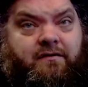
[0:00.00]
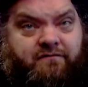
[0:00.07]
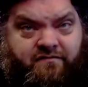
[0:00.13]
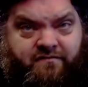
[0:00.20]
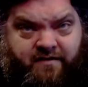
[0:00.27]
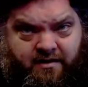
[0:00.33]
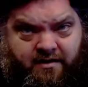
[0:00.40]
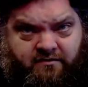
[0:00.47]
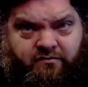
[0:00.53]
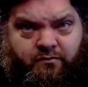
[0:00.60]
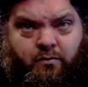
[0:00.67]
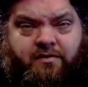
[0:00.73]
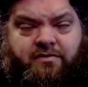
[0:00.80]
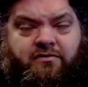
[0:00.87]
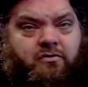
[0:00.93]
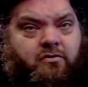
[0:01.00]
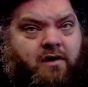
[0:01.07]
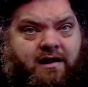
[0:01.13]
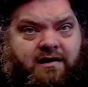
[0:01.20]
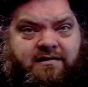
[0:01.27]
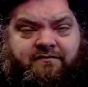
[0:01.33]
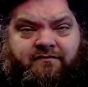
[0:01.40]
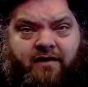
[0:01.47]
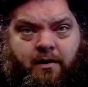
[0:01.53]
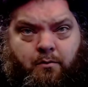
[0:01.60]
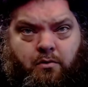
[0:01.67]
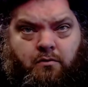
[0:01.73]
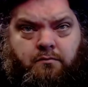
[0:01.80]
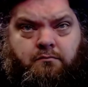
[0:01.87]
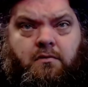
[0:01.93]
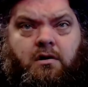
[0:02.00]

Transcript: fix with your antiviral,